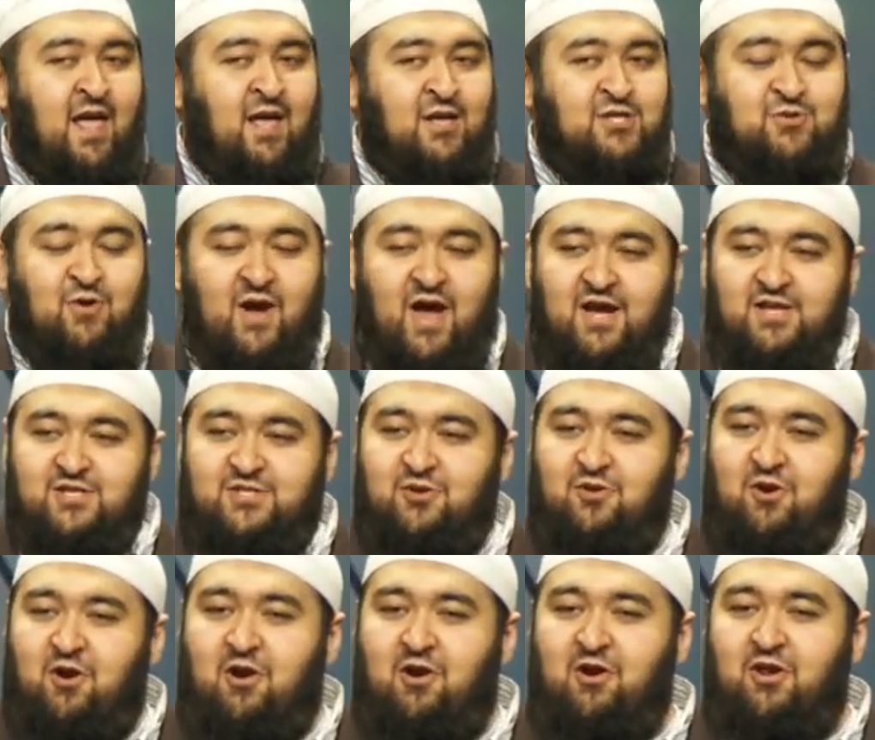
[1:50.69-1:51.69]
So as
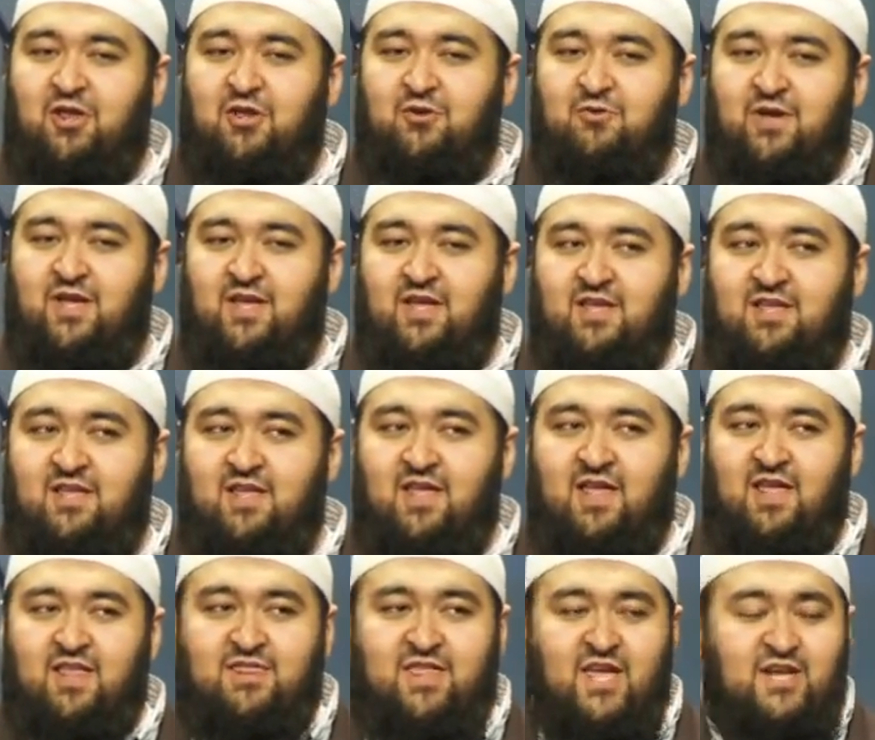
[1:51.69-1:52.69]
they're arguing,
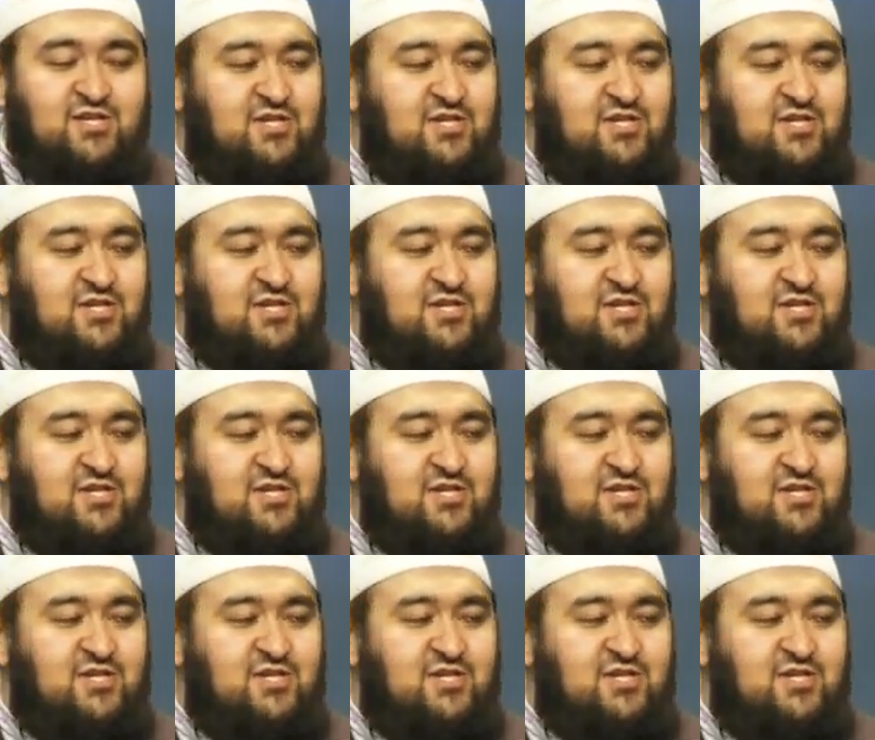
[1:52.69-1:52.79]
they